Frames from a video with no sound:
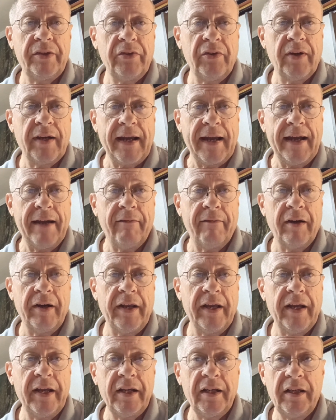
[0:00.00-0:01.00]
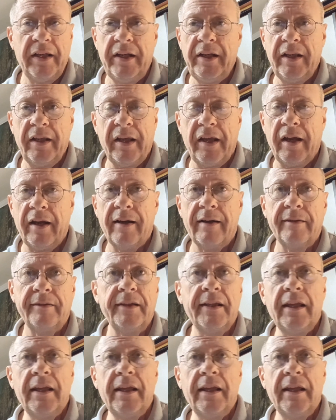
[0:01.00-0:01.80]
to a guy one night. He didn't care.